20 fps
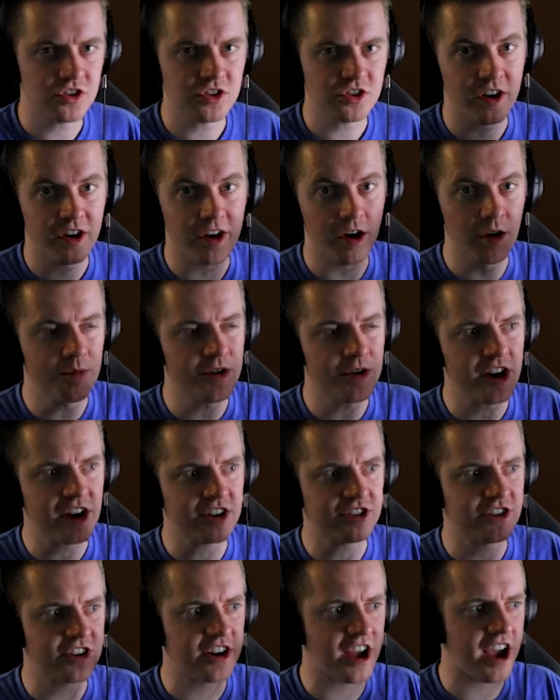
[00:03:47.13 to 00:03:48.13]
so I hope you
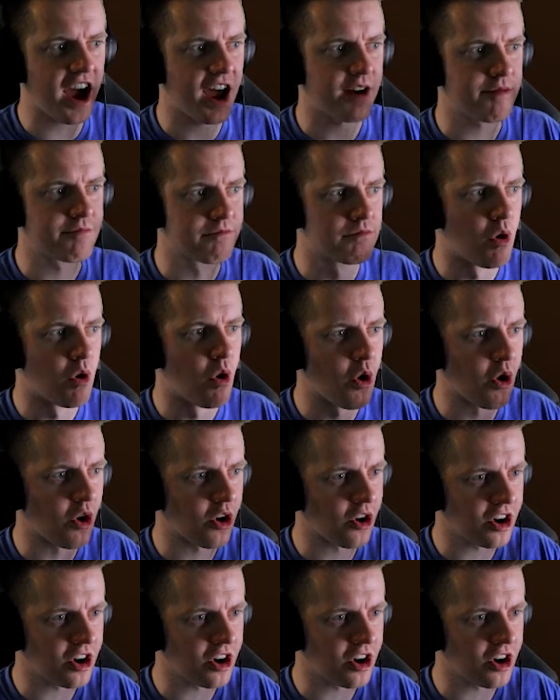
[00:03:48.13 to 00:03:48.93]
guys are gonna add more